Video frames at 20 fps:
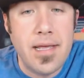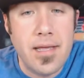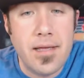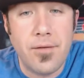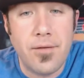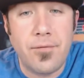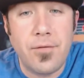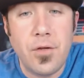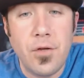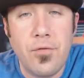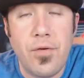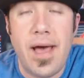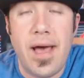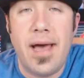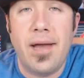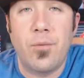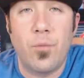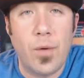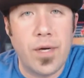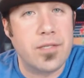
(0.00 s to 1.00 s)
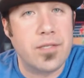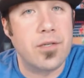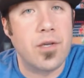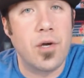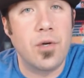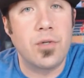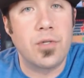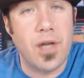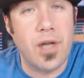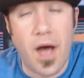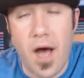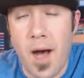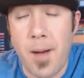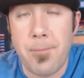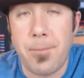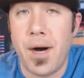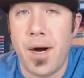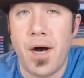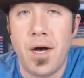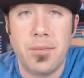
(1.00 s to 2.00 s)
if you've had West Coast hop
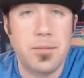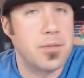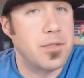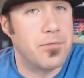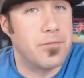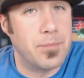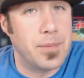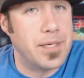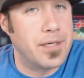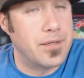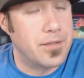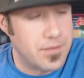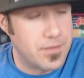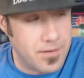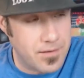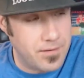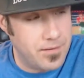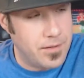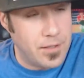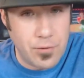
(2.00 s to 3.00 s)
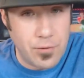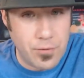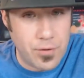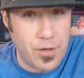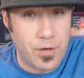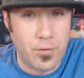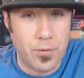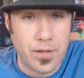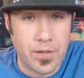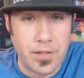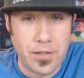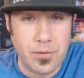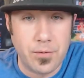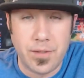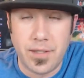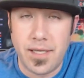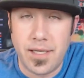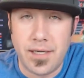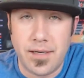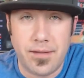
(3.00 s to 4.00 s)
bombs of beers, you know what you
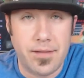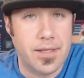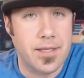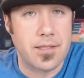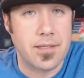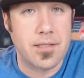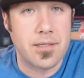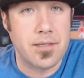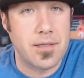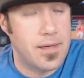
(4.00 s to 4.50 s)
would get in this.